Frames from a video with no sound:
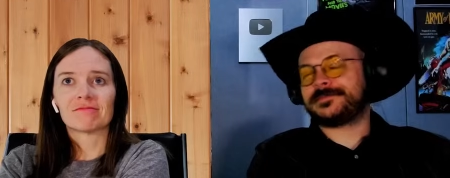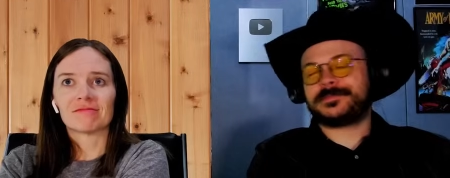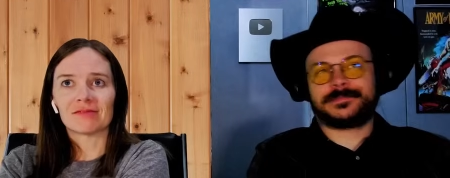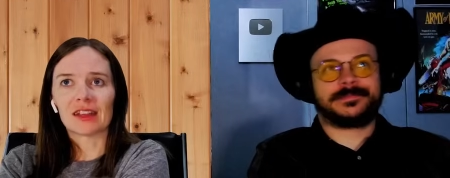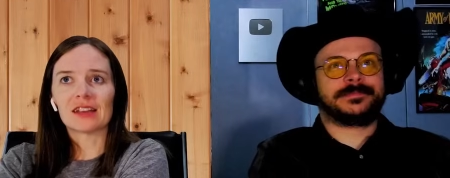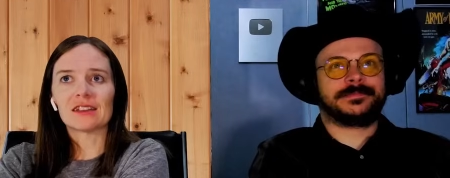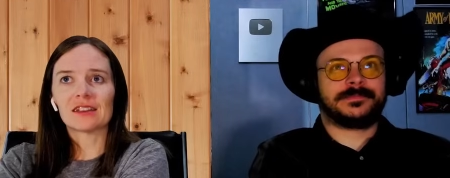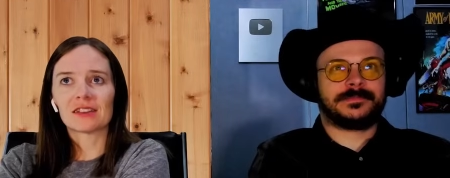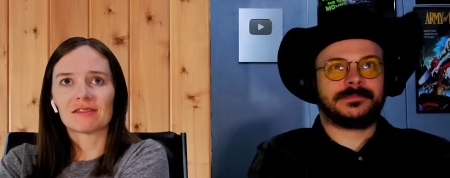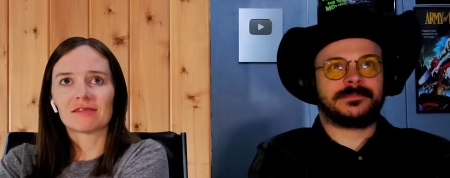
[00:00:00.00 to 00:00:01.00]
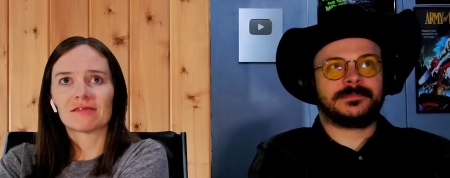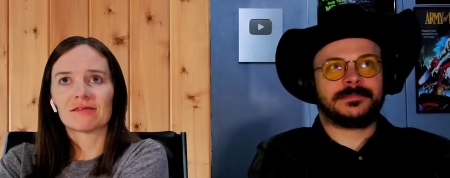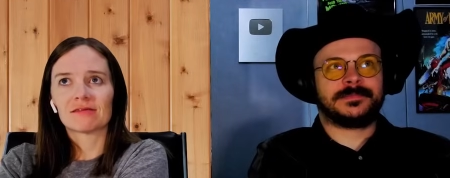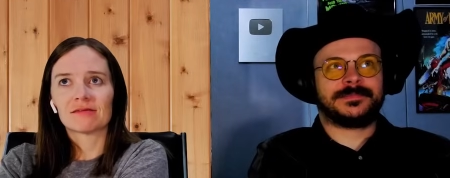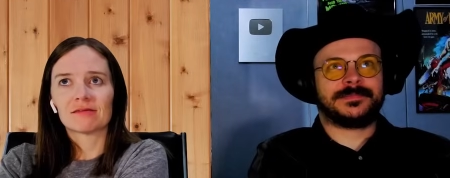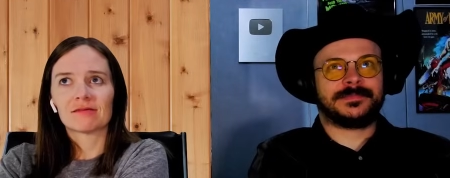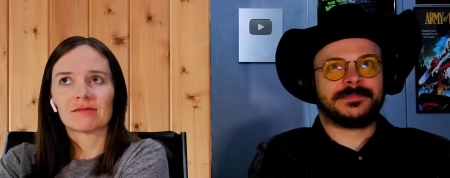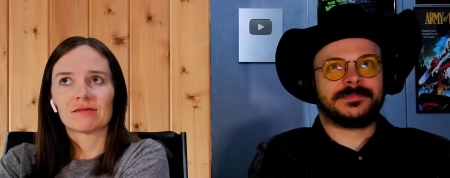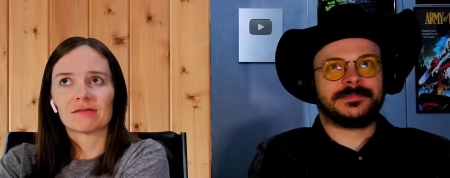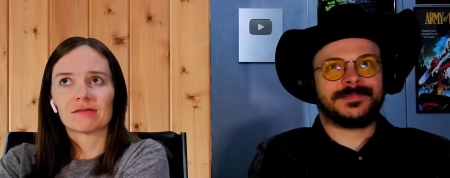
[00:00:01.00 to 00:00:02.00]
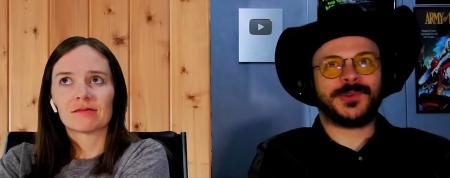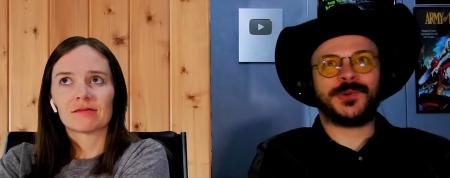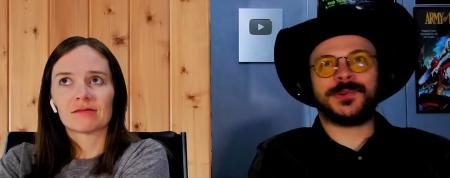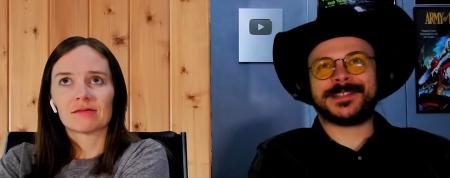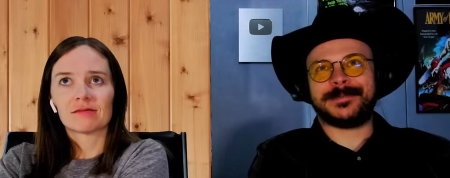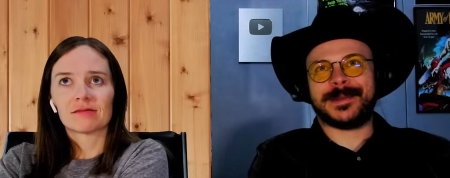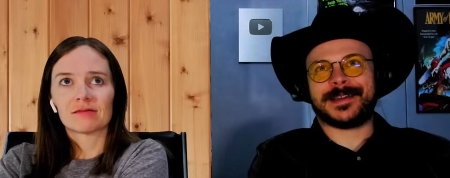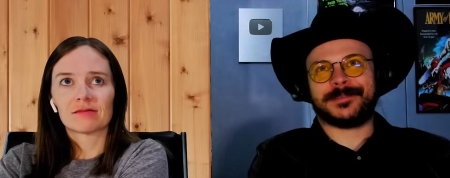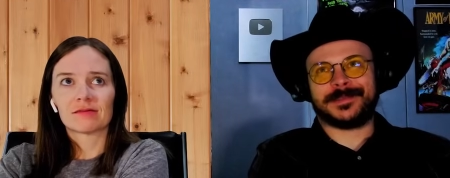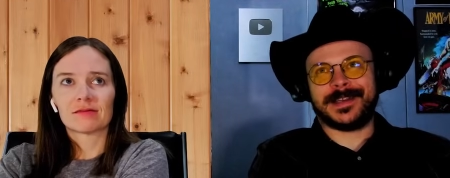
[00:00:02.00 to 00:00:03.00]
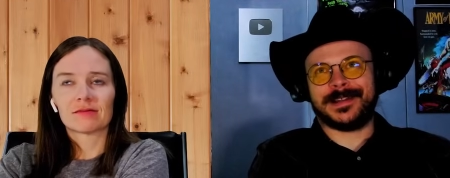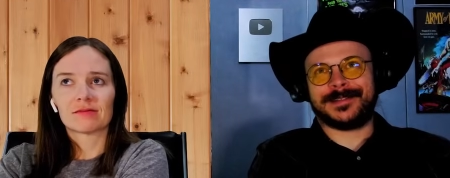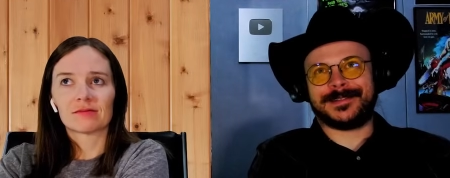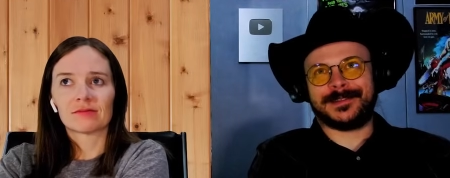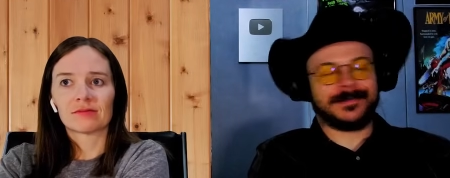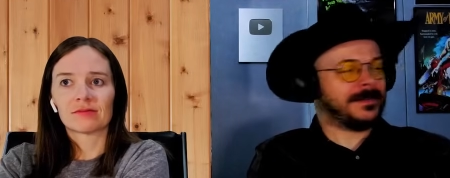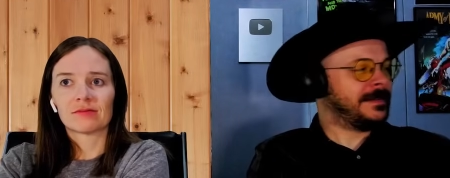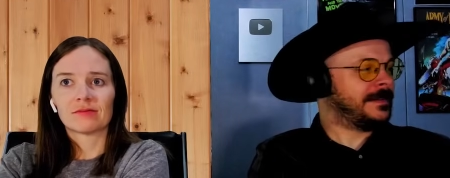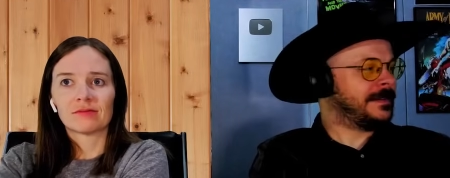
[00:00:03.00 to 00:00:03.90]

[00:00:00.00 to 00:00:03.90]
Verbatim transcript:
Speaker 1: Nice. Who does he make lieutenant, though? I